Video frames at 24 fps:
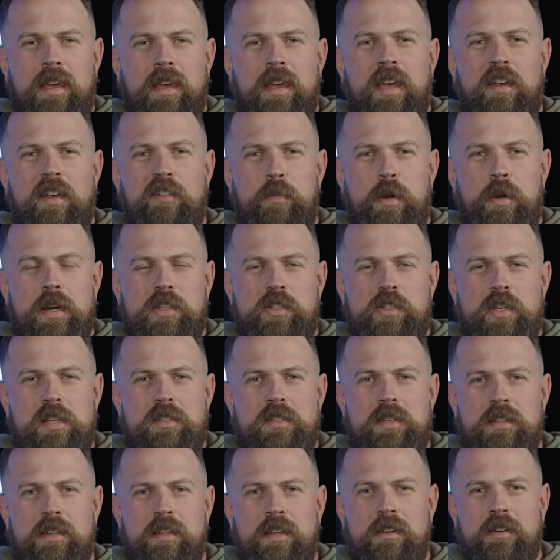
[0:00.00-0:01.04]
Hey everybody,
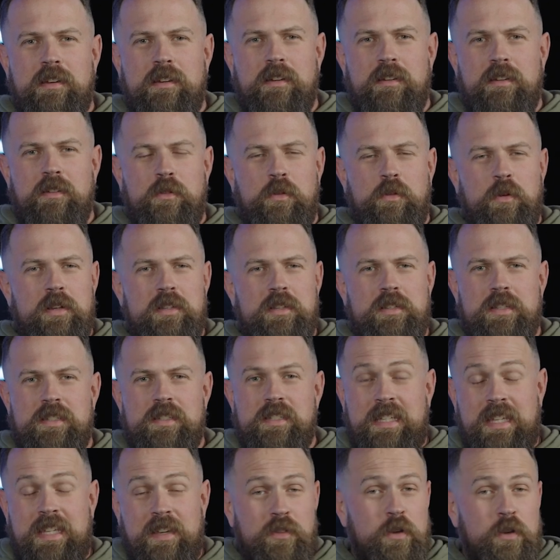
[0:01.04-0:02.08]
Justin here. Wanted to
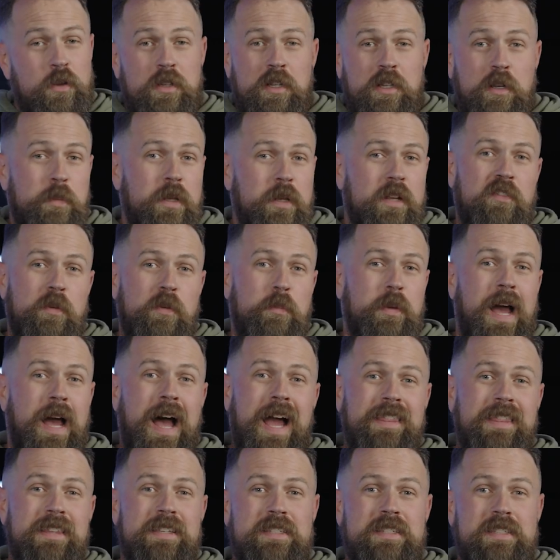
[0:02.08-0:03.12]
give you a little bit of a
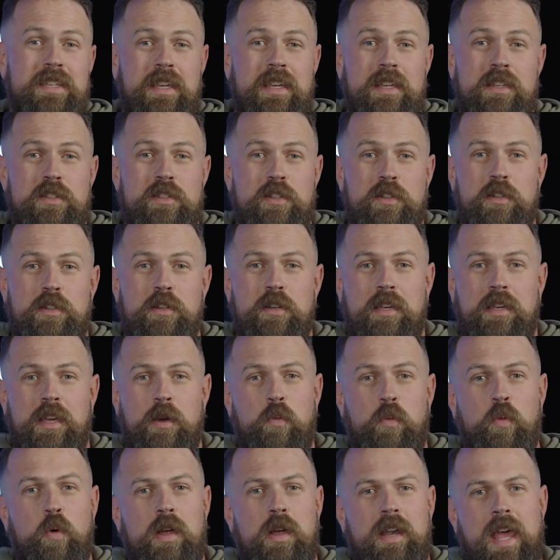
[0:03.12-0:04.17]
behind the scenes look at
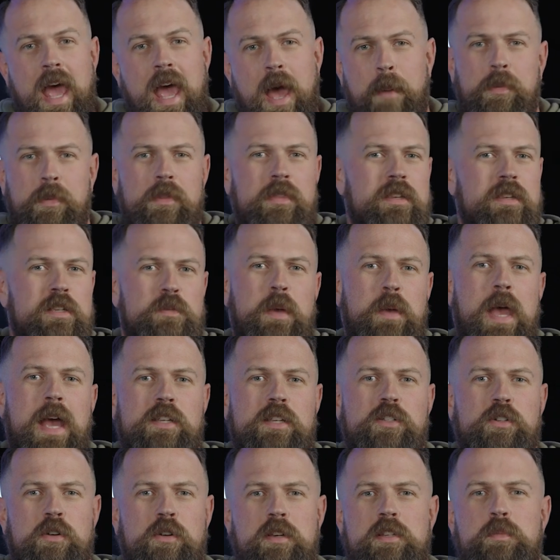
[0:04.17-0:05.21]
what happened this
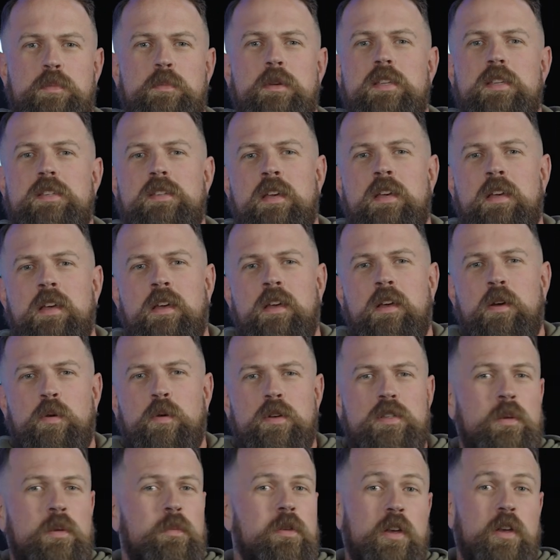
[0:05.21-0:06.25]
past Christmas
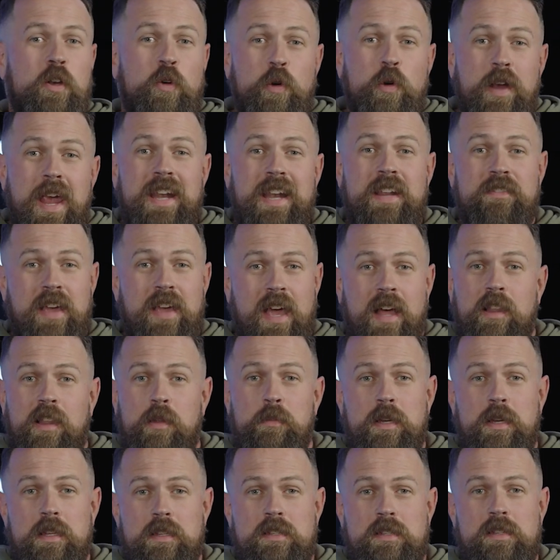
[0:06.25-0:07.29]
with some of the creative
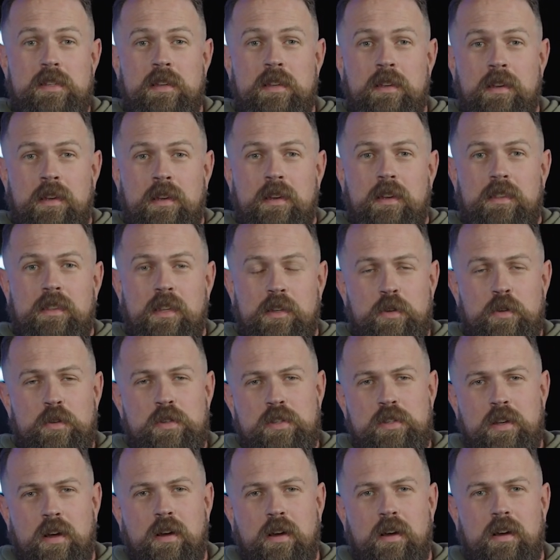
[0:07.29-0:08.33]
elements that you
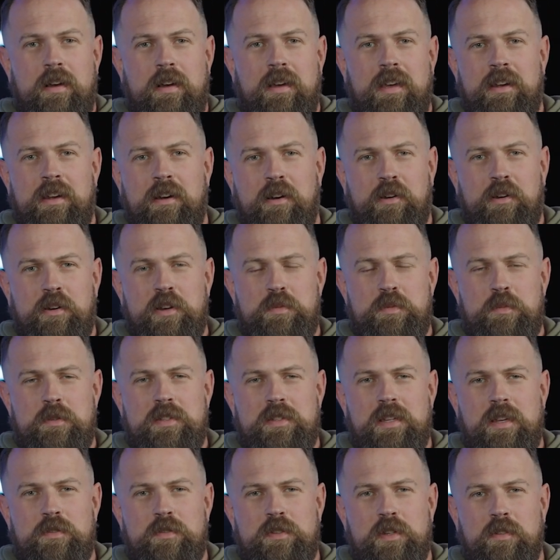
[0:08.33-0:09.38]
saw in our
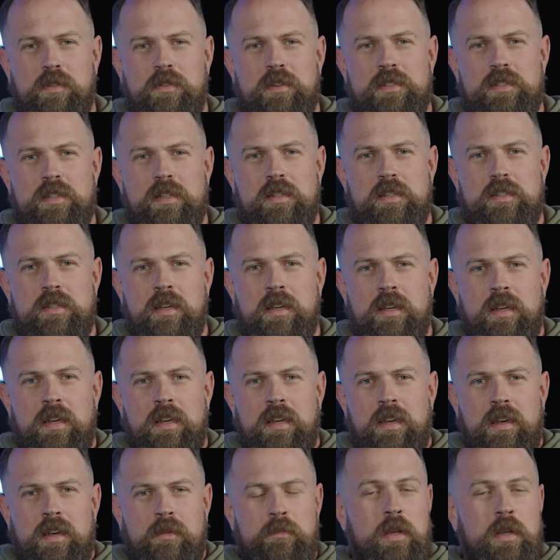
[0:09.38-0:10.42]
Christmas Eve services.
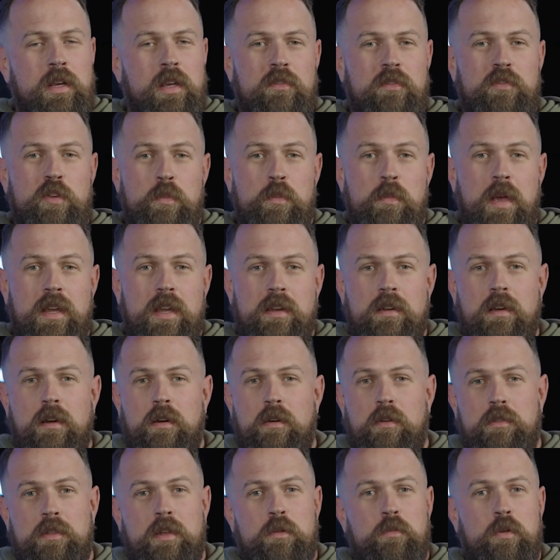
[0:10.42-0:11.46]
Many of you may
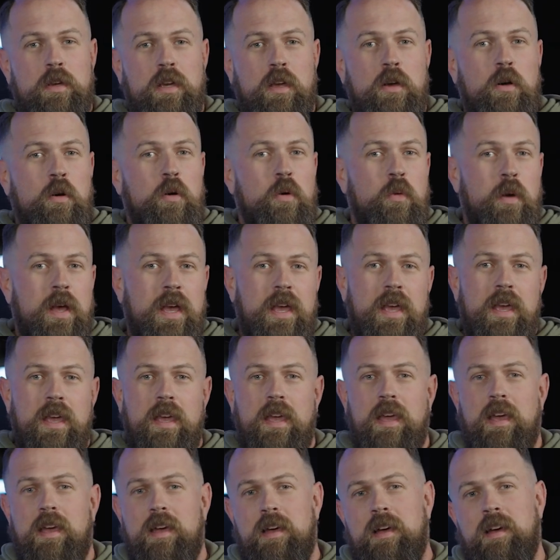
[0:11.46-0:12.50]
know that we go
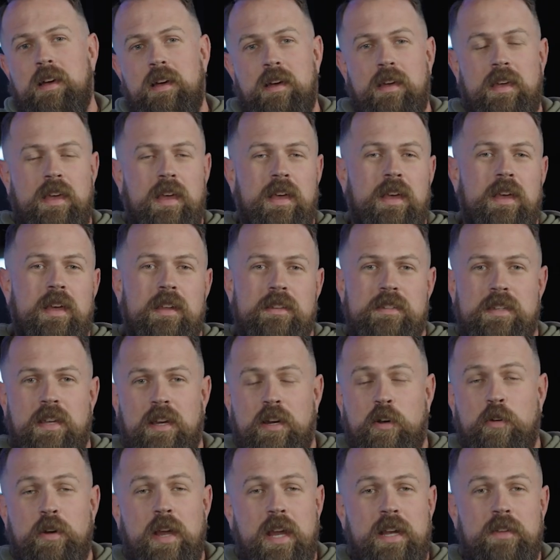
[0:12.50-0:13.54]
away as a
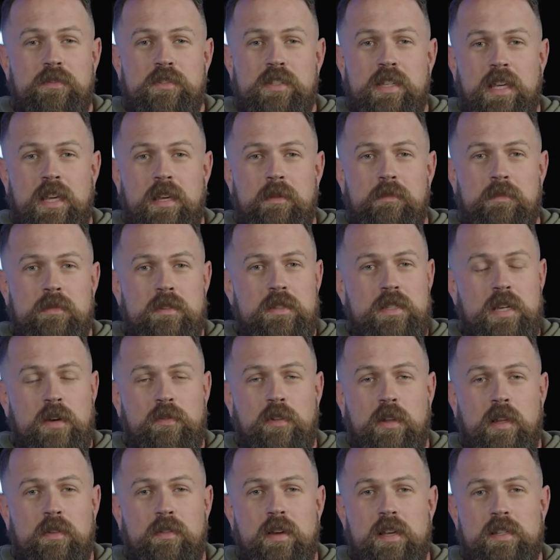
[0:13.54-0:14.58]
creative team,
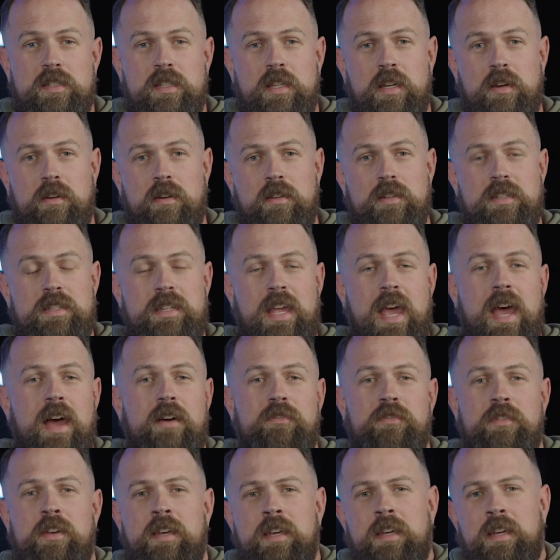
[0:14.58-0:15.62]
several of us here on
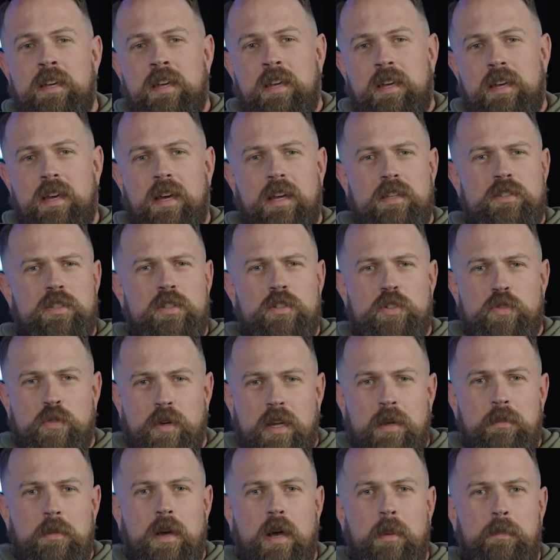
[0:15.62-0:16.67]
staff, to
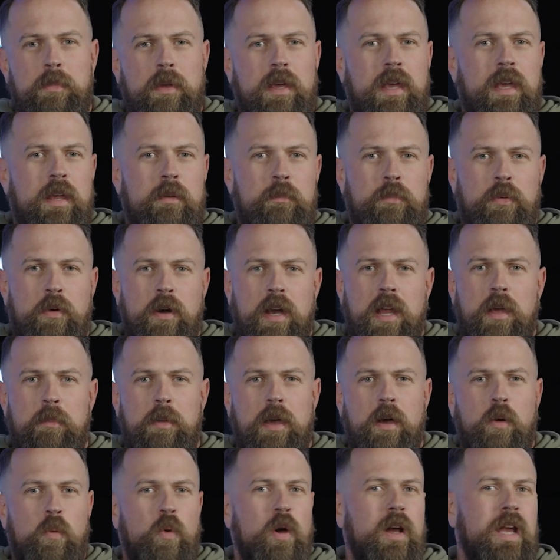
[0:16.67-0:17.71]
dream up and pray
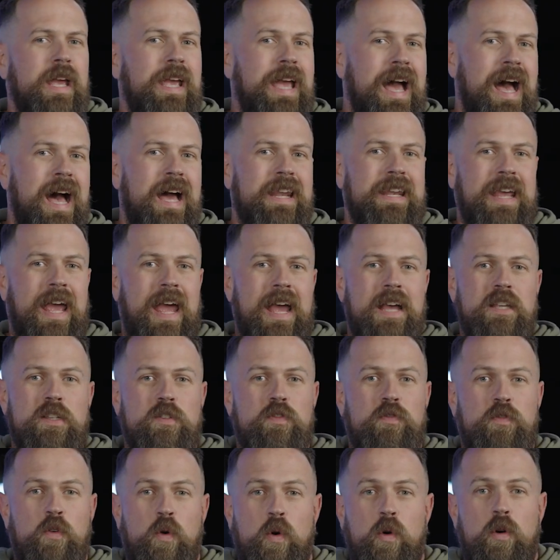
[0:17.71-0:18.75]
about what God has
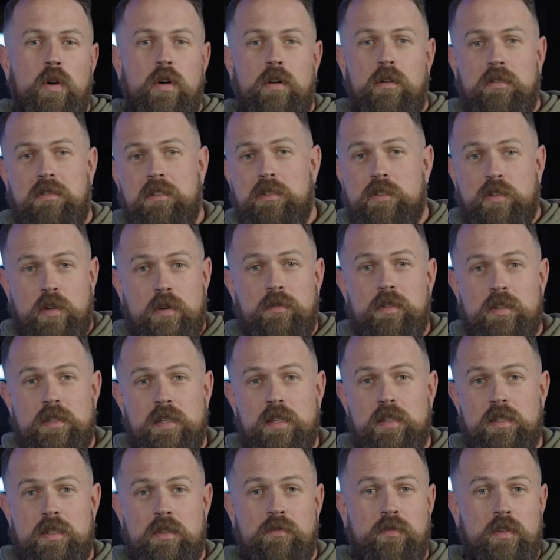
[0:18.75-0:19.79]
for the
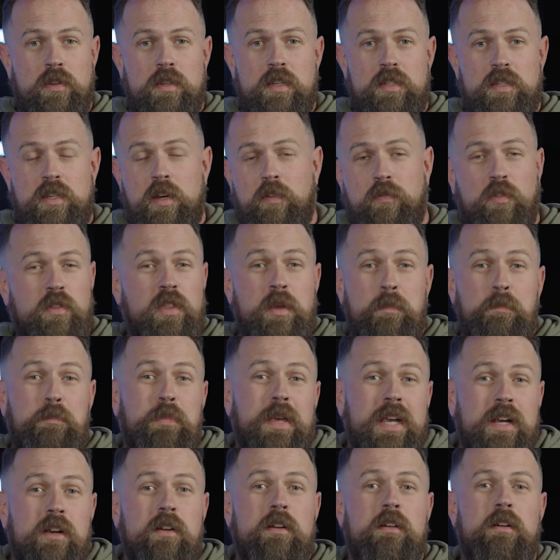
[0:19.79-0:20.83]
services for this year, for the
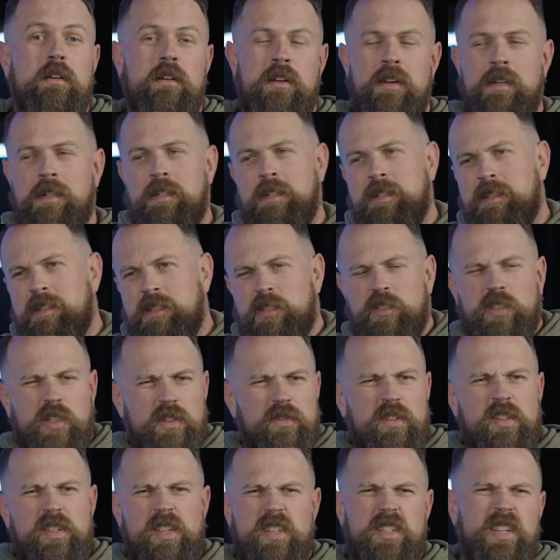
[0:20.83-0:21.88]
bigger
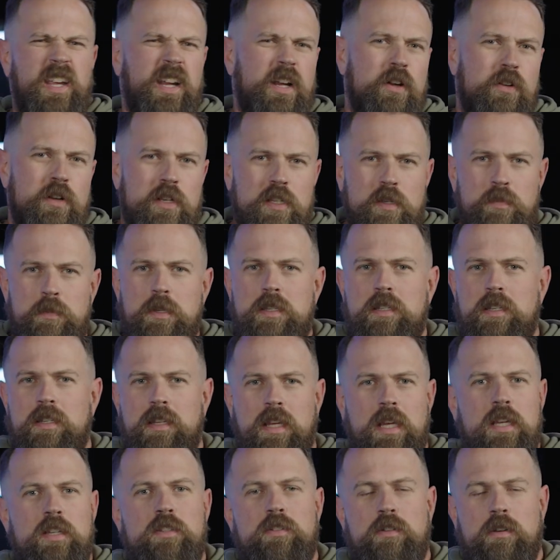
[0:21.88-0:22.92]
services like Christmas and
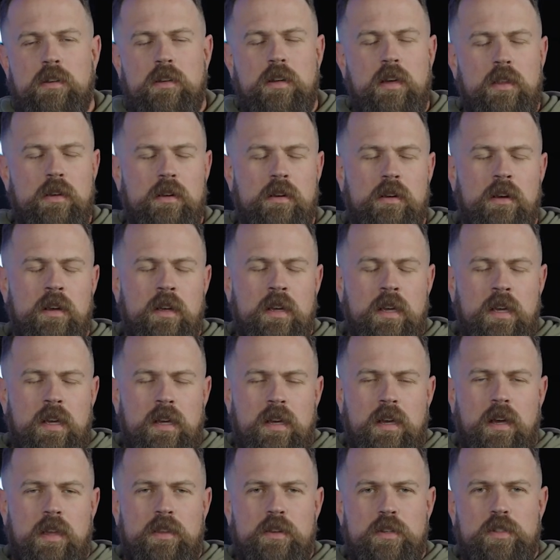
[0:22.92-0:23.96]
Easter and
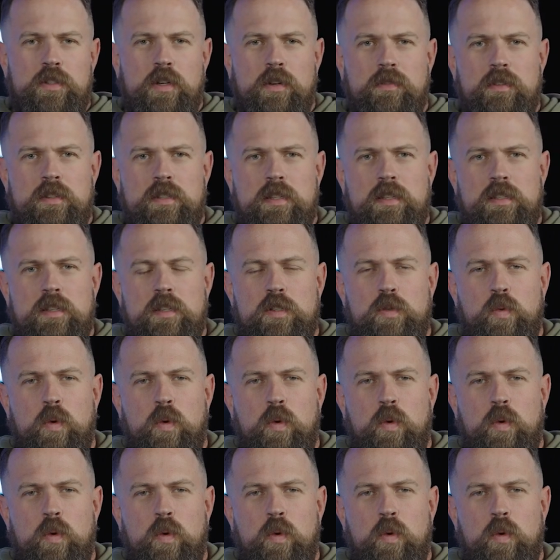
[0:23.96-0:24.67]
other services as